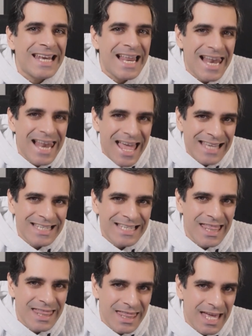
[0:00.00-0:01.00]
in
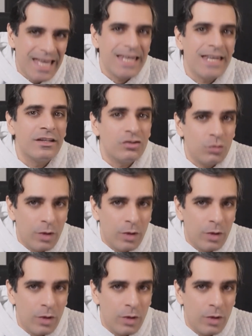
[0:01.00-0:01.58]
less than